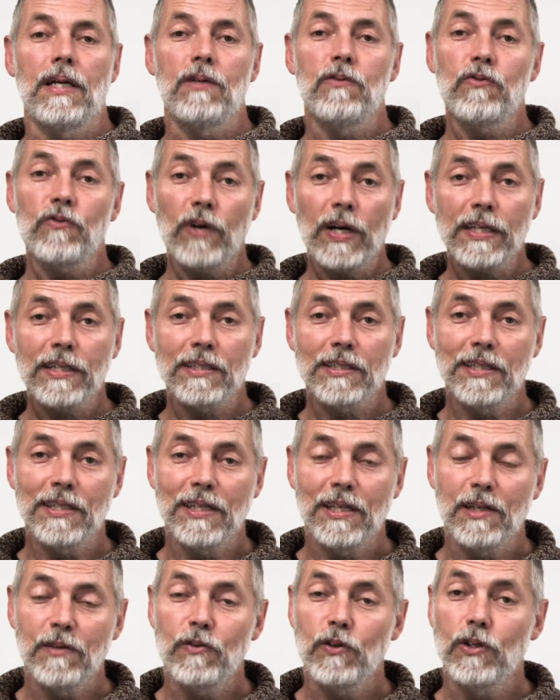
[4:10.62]
And
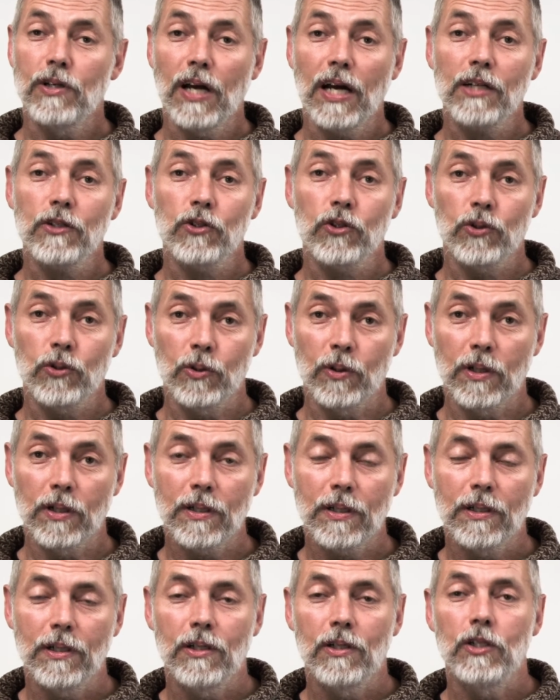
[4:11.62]
finally, if you're not
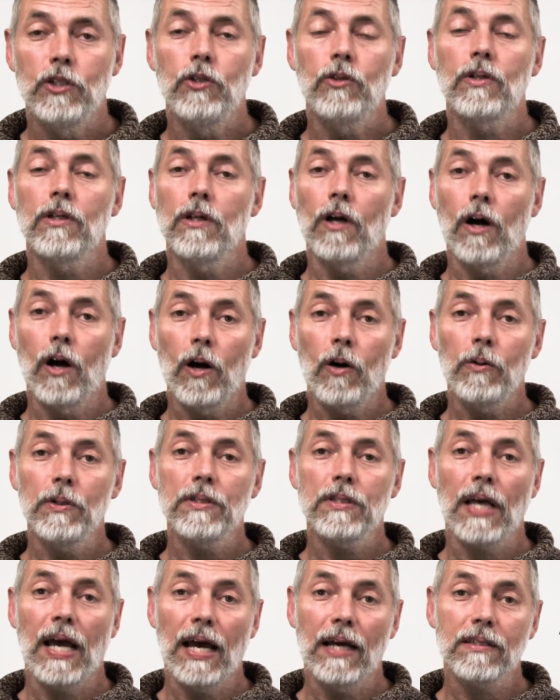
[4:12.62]
sure, you can
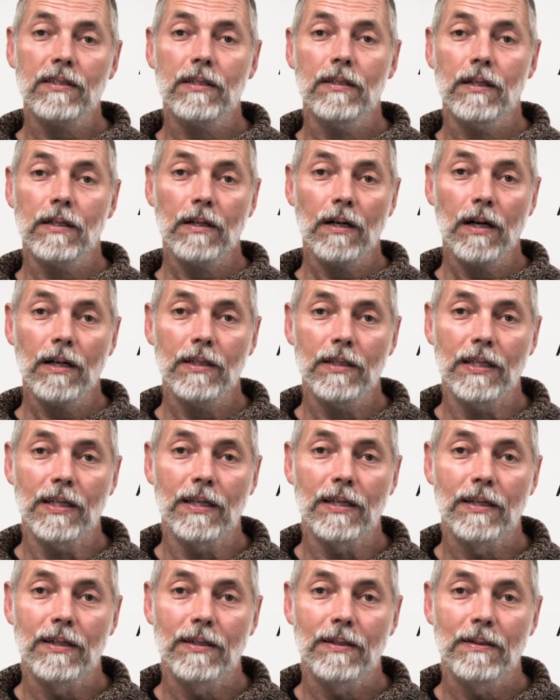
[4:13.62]
always ask a
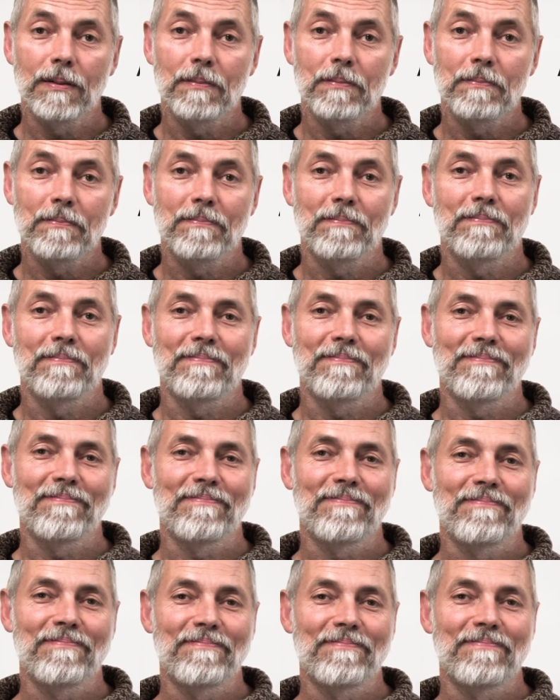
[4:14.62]
colleague.
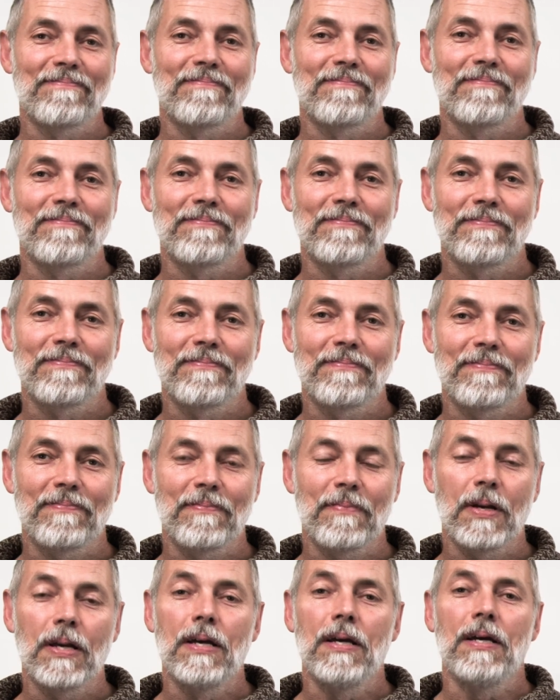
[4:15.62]

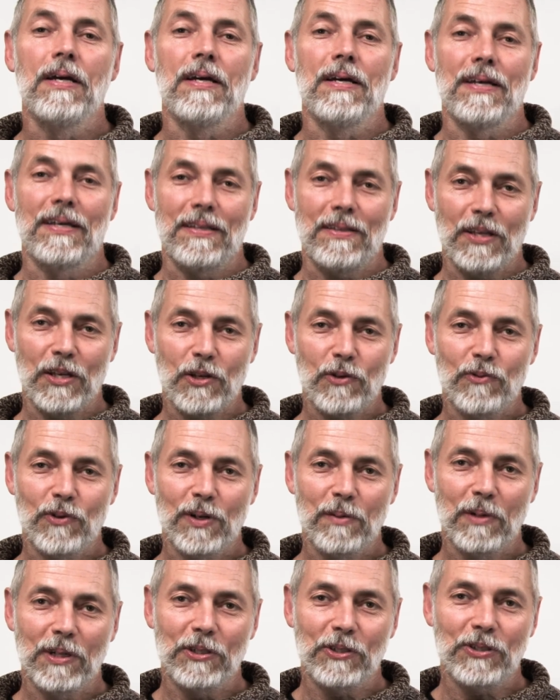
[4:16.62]
Thank you
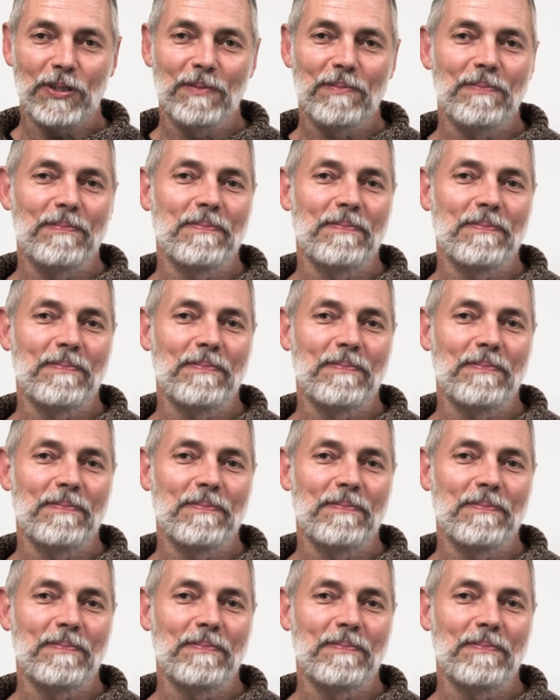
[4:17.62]
very much.